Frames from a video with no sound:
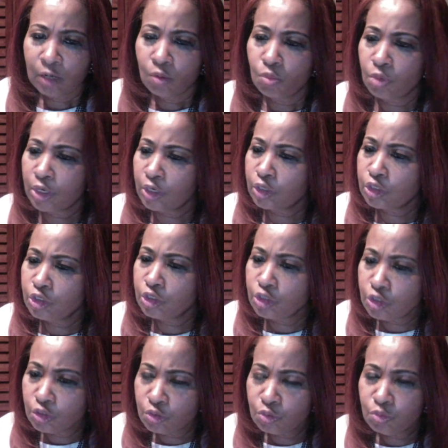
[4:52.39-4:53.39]
where
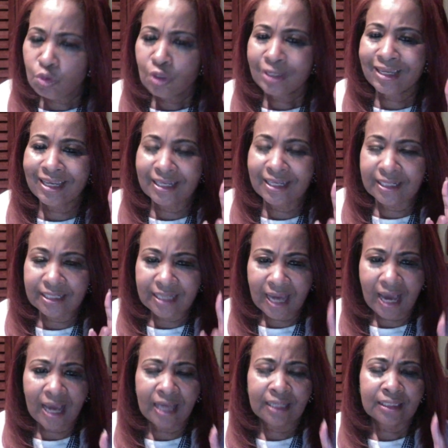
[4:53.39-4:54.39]
you
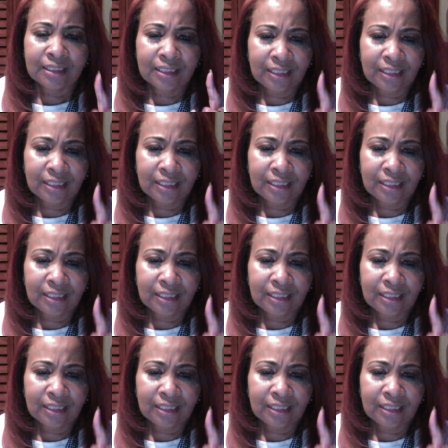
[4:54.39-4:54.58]
cannot